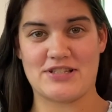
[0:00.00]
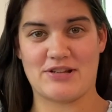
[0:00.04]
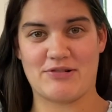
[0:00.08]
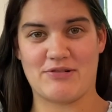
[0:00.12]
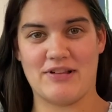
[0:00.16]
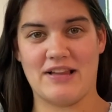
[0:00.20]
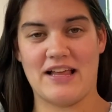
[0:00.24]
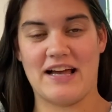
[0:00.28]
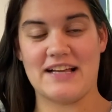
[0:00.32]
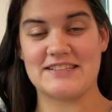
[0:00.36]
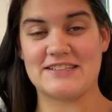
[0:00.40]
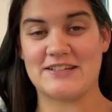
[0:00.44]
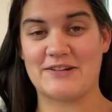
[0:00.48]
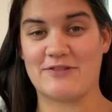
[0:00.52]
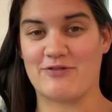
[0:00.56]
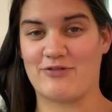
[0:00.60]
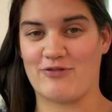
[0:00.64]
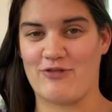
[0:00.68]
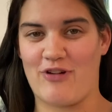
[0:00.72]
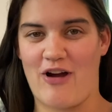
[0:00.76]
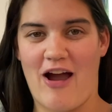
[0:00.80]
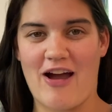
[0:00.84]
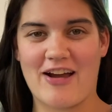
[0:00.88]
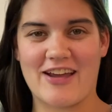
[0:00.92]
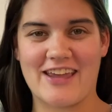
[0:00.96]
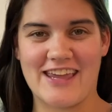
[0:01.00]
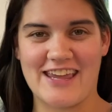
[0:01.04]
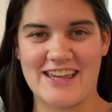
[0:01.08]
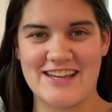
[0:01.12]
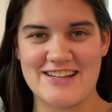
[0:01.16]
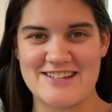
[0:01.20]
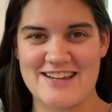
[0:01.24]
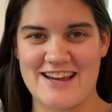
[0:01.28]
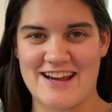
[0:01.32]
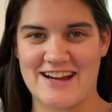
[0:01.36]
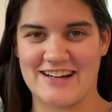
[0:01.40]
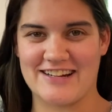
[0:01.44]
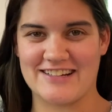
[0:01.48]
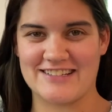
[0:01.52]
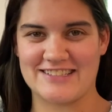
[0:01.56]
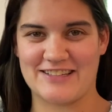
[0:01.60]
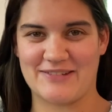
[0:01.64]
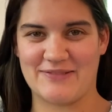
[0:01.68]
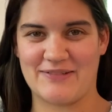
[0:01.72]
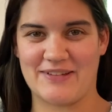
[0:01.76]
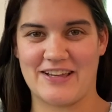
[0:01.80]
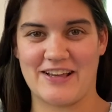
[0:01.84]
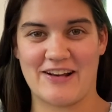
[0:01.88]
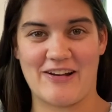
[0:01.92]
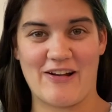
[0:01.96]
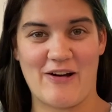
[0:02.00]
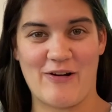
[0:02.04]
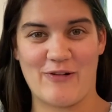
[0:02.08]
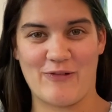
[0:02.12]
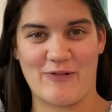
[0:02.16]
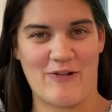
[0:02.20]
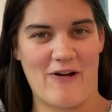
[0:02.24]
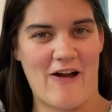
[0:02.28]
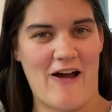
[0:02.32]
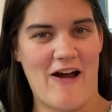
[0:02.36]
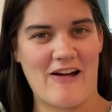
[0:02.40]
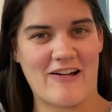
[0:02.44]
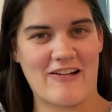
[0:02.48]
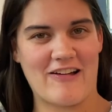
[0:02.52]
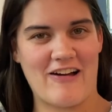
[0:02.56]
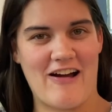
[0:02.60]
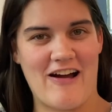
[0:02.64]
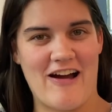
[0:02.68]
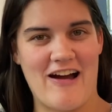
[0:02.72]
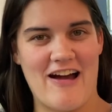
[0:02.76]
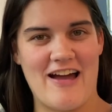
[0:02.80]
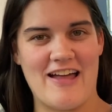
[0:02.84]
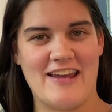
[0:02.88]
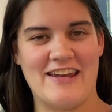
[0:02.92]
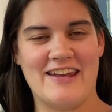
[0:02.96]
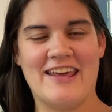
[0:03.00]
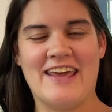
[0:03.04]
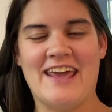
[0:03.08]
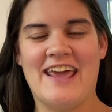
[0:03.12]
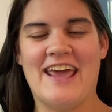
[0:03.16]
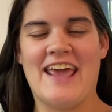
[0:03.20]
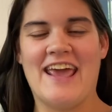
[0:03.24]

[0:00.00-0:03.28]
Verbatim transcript: There were lots of rocking chairs that we could all rock on